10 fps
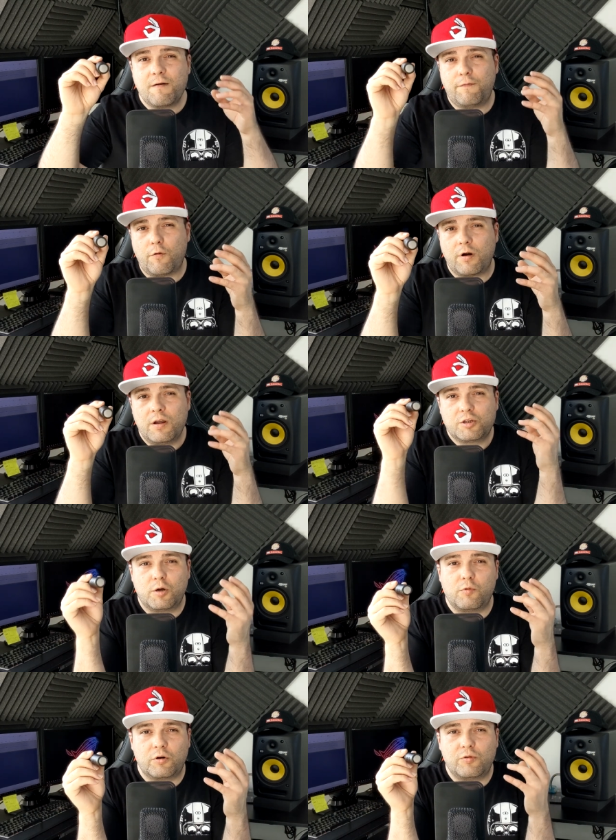for
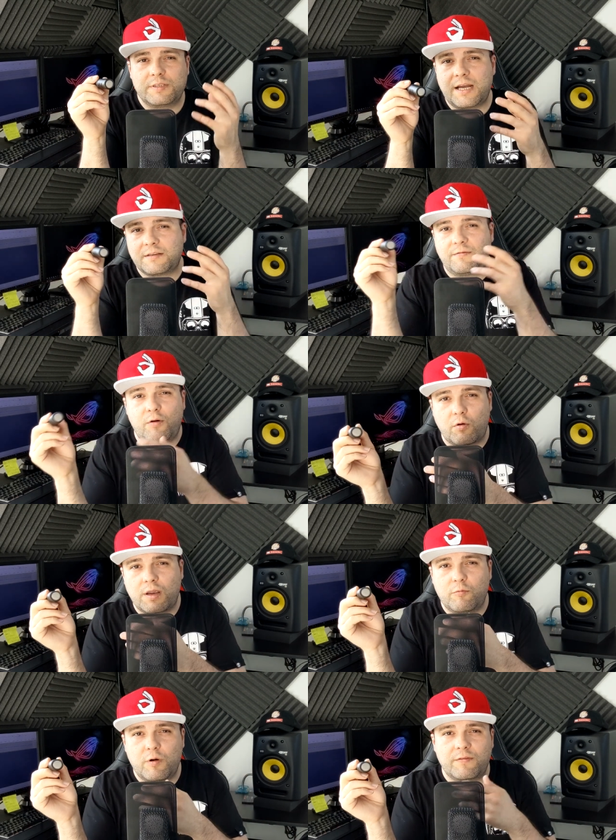someone who starts
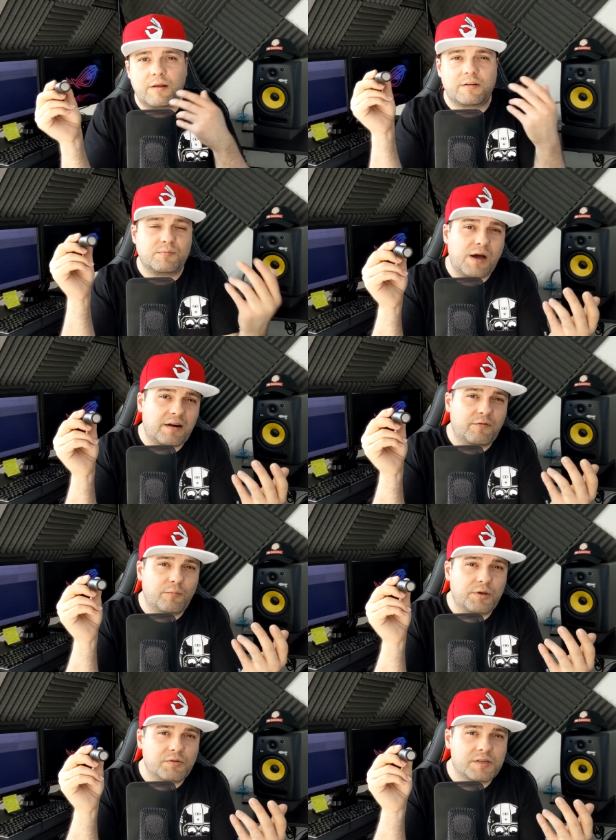vlogging with their
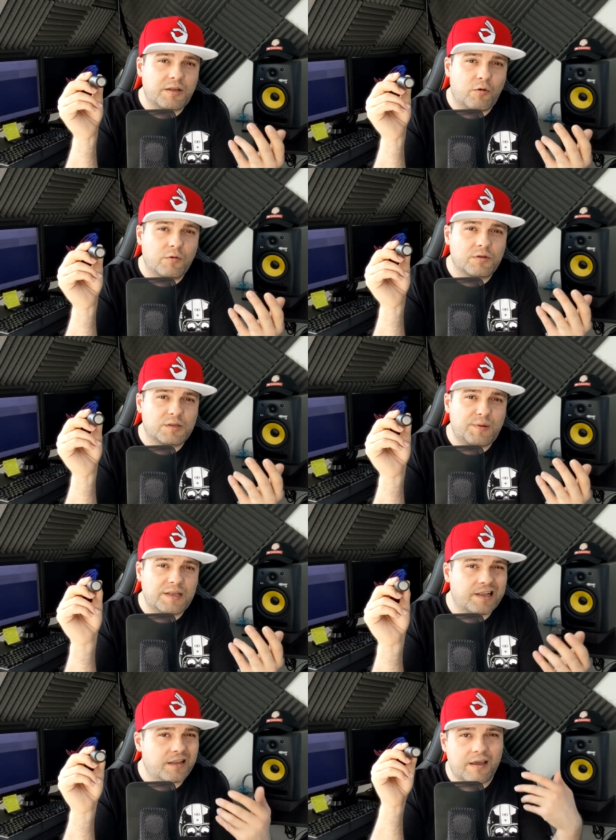smartphone because they don't want to spend
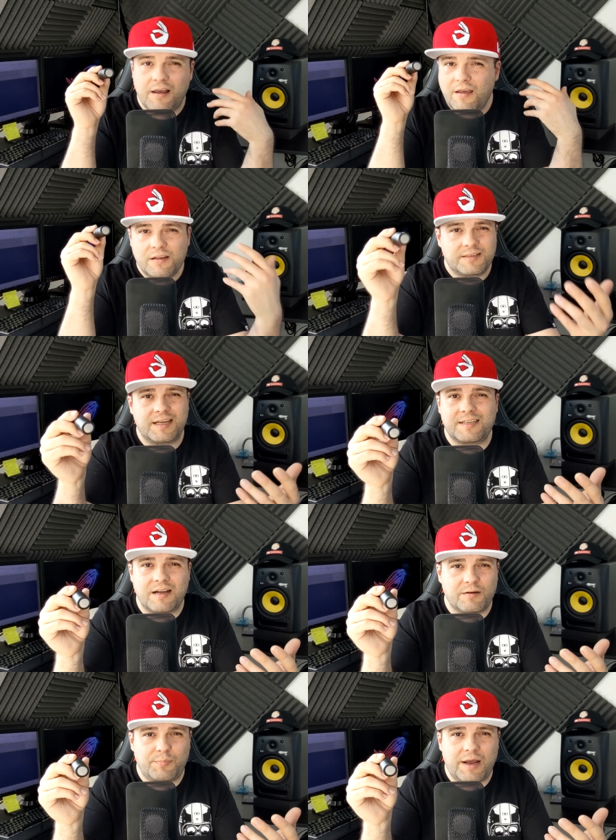another
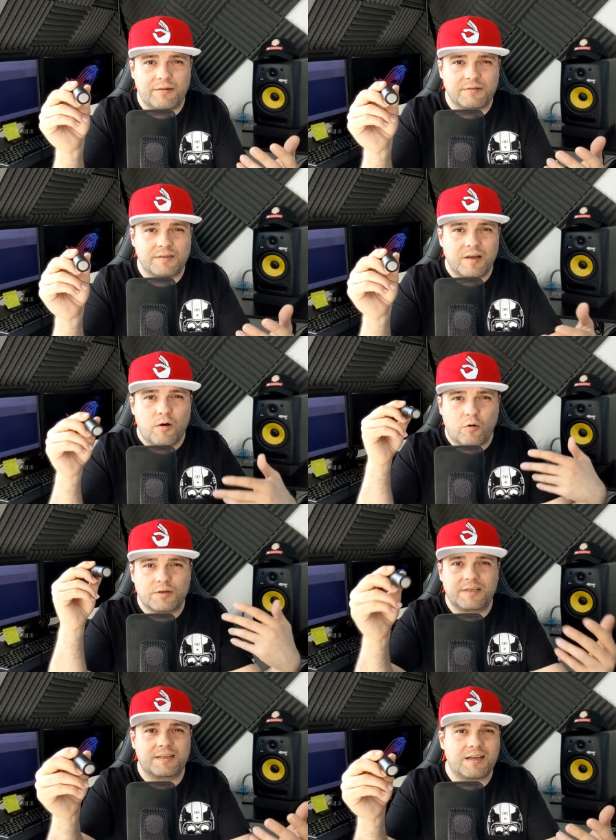600 pounds or
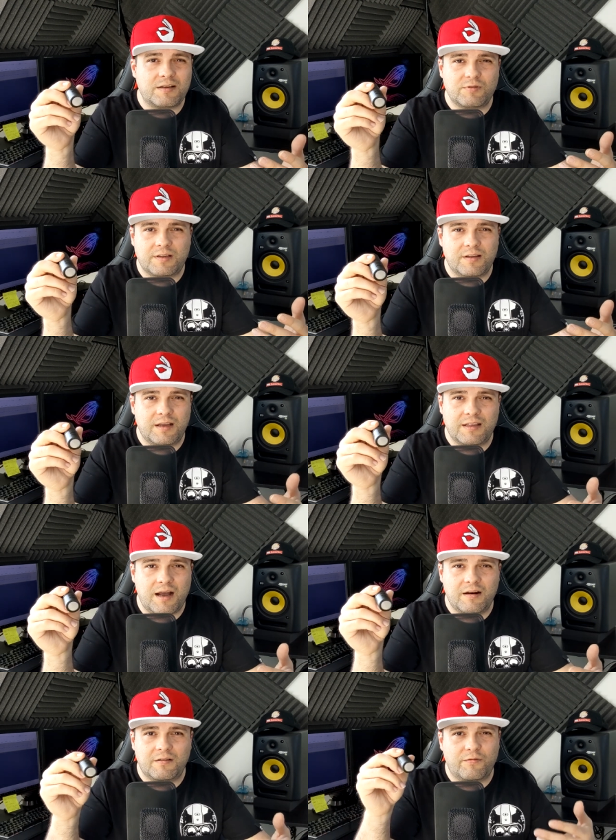$600
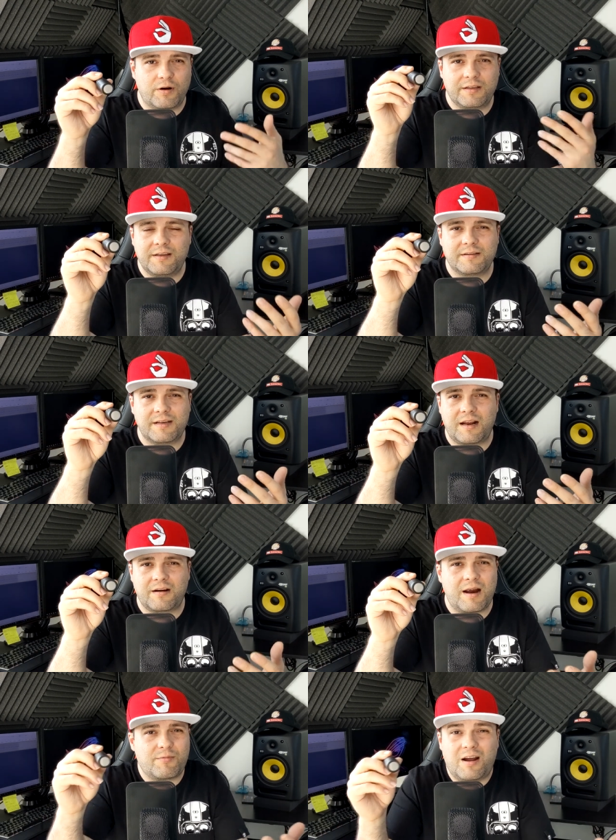uh, for a DSLR
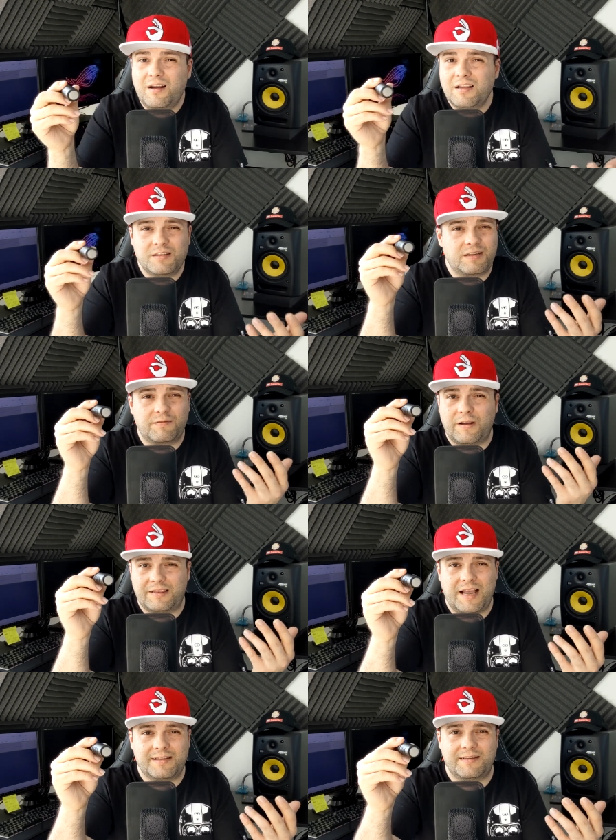camera, this is
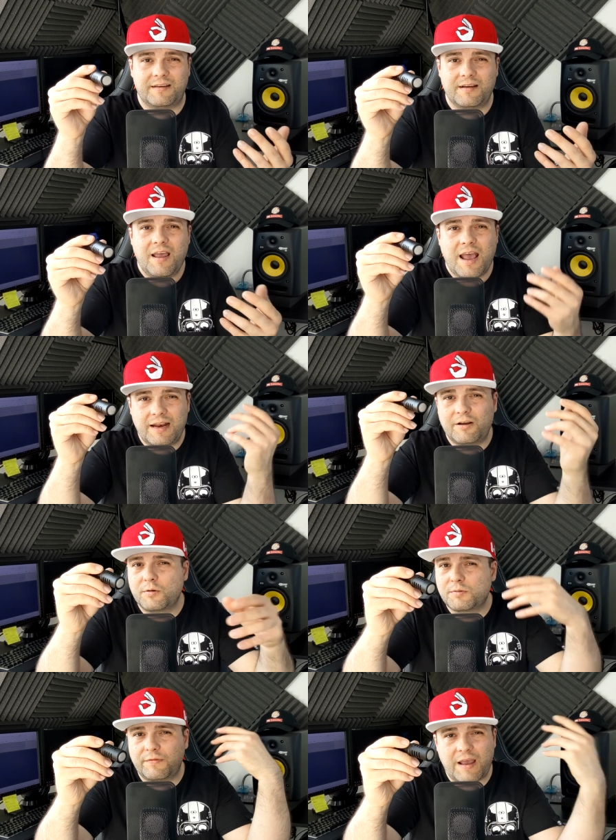fantastic. And it
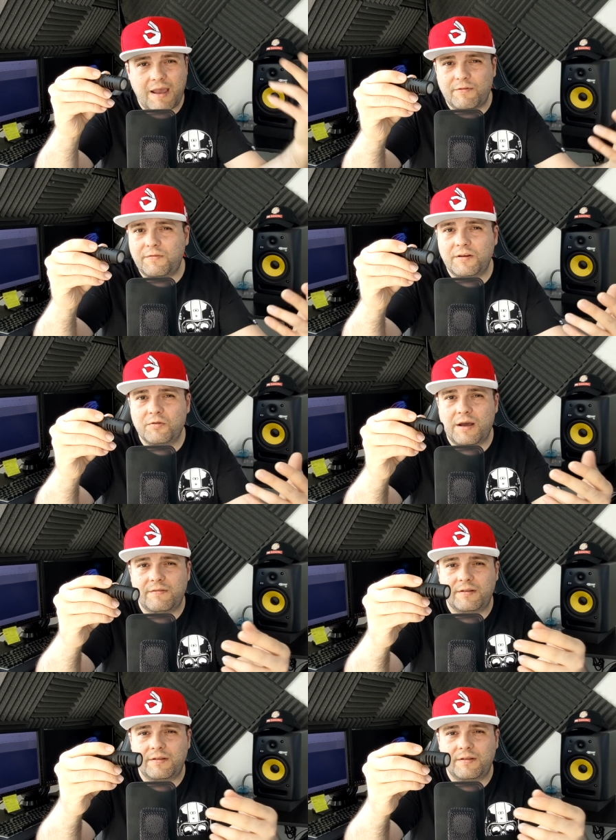comes with everything you ever